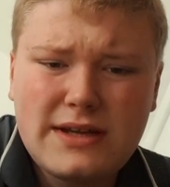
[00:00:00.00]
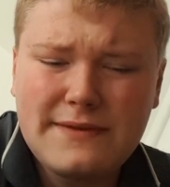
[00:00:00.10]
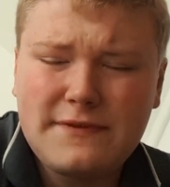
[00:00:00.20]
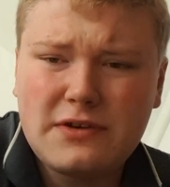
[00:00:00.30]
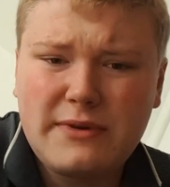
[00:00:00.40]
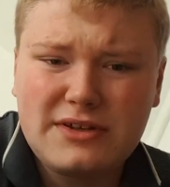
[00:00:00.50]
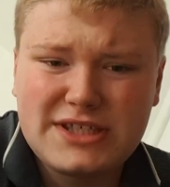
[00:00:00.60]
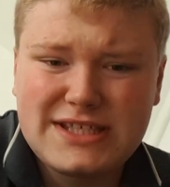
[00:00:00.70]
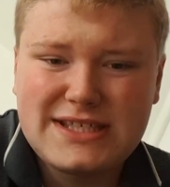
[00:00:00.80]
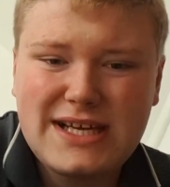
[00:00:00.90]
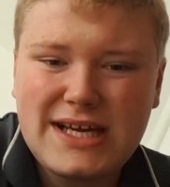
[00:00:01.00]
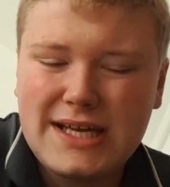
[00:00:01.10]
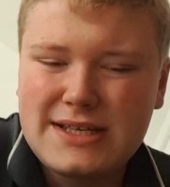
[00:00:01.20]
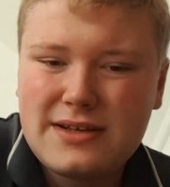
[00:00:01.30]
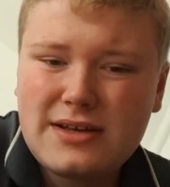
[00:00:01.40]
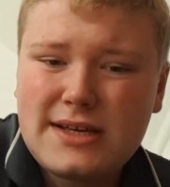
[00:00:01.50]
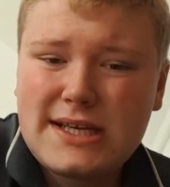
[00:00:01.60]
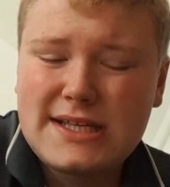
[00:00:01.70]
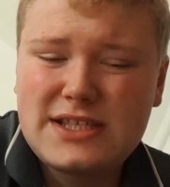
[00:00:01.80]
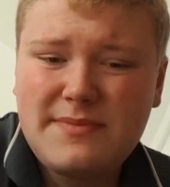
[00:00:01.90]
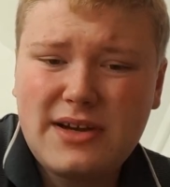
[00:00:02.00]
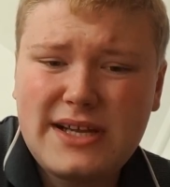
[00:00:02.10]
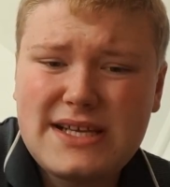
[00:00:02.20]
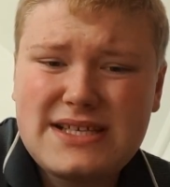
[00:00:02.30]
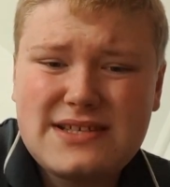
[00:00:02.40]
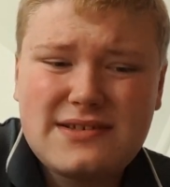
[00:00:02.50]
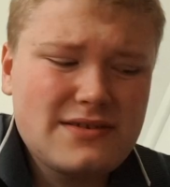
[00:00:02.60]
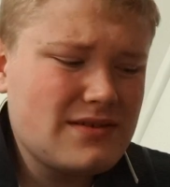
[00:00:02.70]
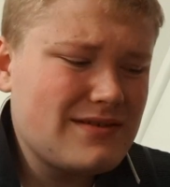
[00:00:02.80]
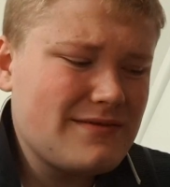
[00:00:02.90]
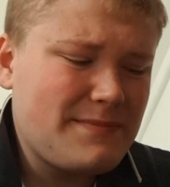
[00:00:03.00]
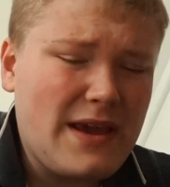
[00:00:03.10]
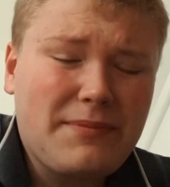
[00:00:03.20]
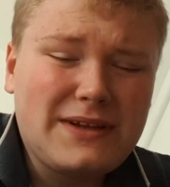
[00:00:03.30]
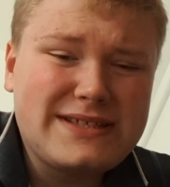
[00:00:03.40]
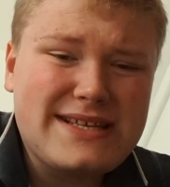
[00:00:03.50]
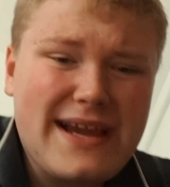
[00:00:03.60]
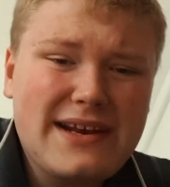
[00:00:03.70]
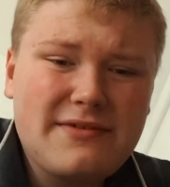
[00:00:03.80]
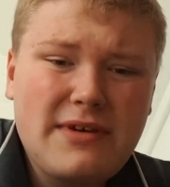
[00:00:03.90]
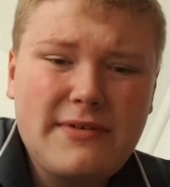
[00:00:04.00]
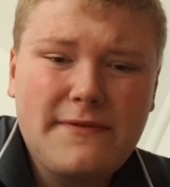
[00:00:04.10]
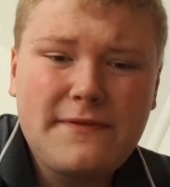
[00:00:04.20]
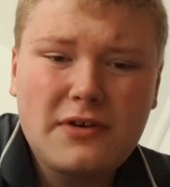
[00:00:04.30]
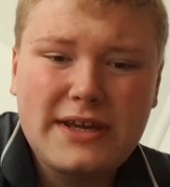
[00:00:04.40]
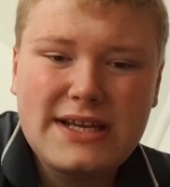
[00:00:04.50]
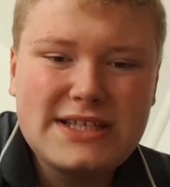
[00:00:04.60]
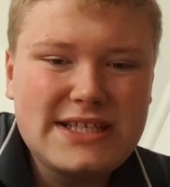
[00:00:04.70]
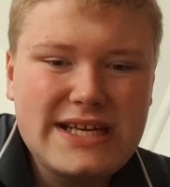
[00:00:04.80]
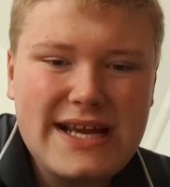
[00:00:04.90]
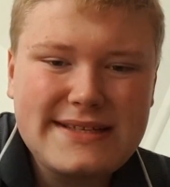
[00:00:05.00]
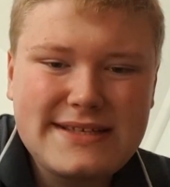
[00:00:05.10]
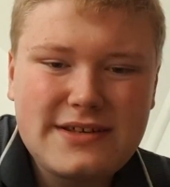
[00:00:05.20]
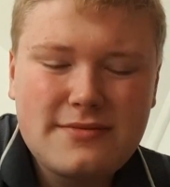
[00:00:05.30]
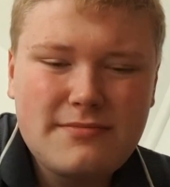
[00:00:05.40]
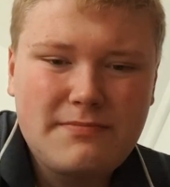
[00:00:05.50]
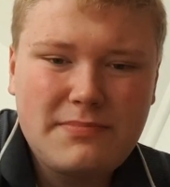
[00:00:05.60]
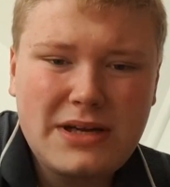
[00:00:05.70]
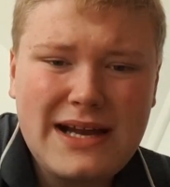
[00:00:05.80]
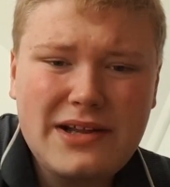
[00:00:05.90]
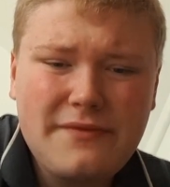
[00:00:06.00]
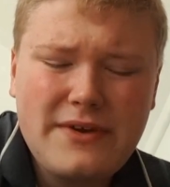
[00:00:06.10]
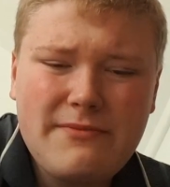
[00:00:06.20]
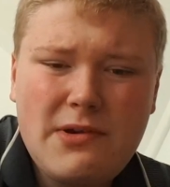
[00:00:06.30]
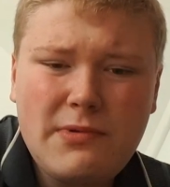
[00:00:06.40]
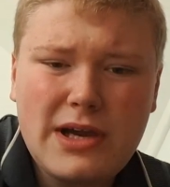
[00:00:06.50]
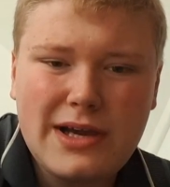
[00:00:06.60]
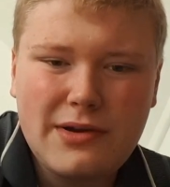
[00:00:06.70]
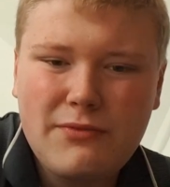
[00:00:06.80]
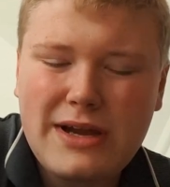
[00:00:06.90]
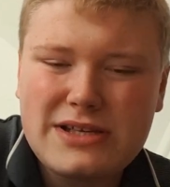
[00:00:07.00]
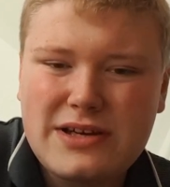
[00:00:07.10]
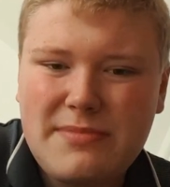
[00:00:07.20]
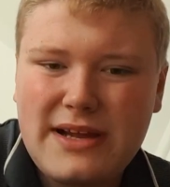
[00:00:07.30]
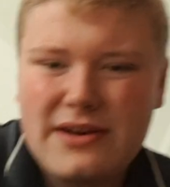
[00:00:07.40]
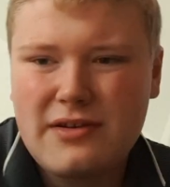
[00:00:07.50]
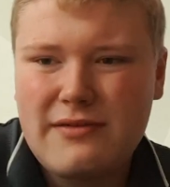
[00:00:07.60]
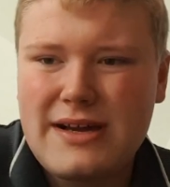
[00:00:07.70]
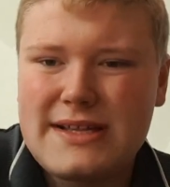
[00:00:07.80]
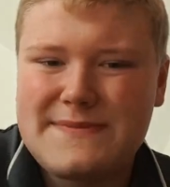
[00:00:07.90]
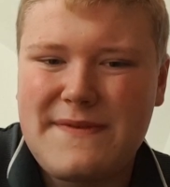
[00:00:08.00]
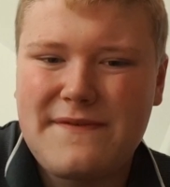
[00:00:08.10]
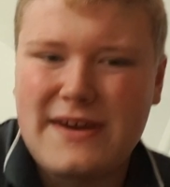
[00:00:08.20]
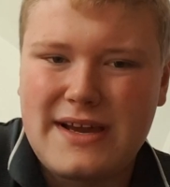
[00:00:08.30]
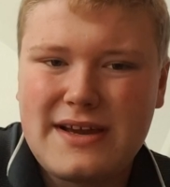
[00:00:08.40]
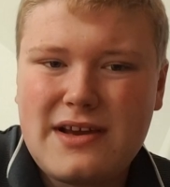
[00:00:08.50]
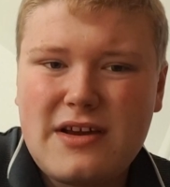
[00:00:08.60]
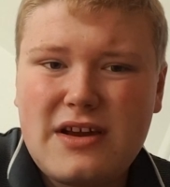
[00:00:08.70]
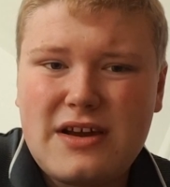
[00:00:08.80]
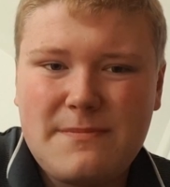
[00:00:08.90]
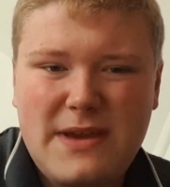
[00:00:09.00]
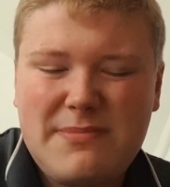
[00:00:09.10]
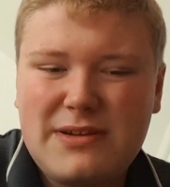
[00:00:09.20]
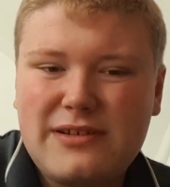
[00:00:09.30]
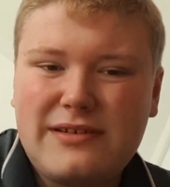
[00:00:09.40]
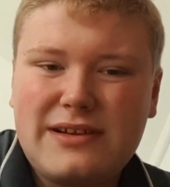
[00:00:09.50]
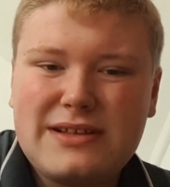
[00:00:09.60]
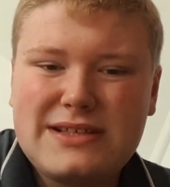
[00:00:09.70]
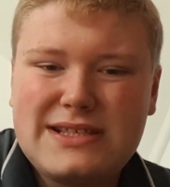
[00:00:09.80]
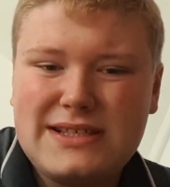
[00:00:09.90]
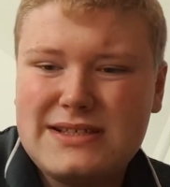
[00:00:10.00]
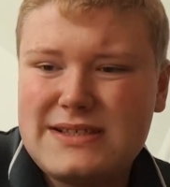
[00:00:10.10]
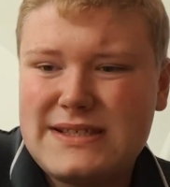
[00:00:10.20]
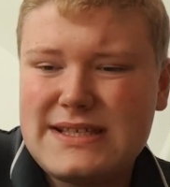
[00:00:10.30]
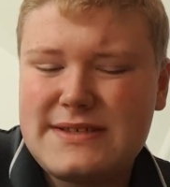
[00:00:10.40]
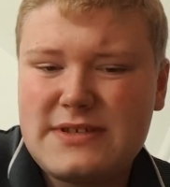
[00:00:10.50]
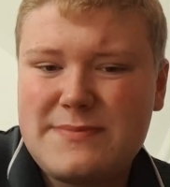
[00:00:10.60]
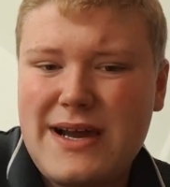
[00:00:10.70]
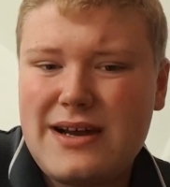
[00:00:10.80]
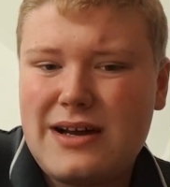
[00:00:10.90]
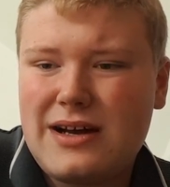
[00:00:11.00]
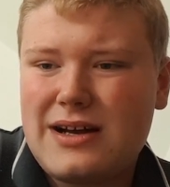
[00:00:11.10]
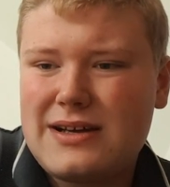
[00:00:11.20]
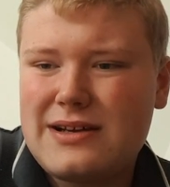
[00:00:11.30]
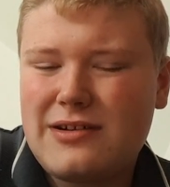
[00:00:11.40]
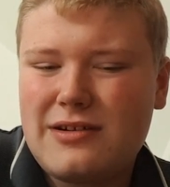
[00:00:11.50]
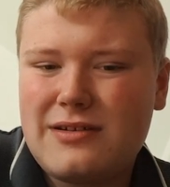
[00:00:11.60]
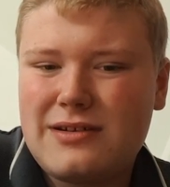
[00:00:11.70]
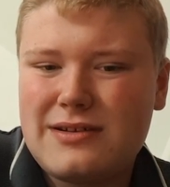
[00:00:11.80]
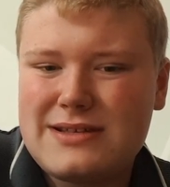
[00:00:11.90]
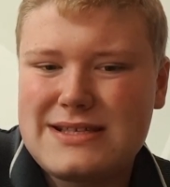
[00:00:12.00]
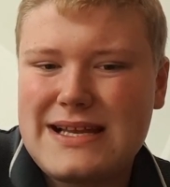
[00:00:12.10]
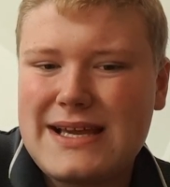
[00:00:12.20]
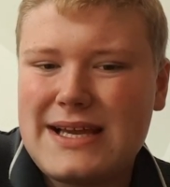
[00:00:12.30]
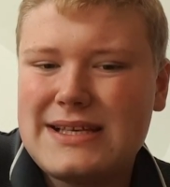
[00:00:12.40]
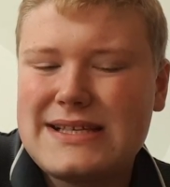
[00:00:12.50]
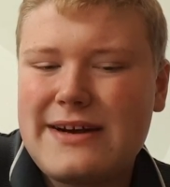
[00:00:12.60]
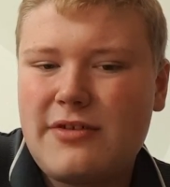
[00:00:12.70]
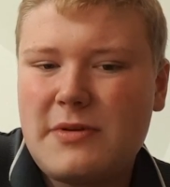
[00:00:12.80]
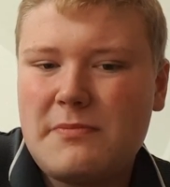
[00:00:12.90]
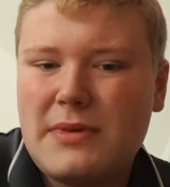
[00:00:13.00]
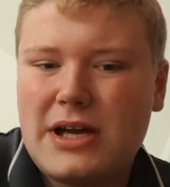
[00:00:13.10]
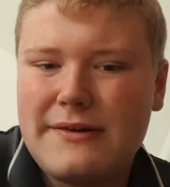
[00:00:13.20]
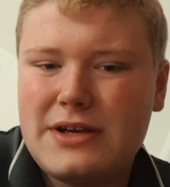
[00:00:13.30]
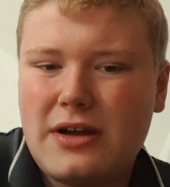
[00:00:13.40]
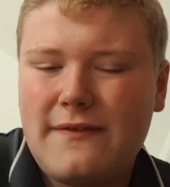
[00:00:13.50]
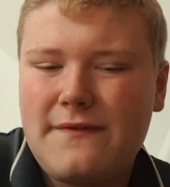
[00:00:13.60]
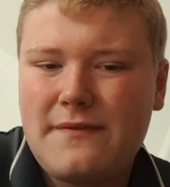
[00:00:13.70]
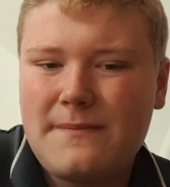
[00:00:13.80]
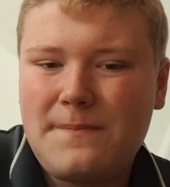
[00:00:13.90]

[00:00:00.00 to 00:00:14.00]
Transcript: for the Wiltshire side. And to be honest, people are saying that we were fucking shit, but I don't think we were. We actually played alright, to be fair. And people are disrespect or, or slagging Daryl McMahon off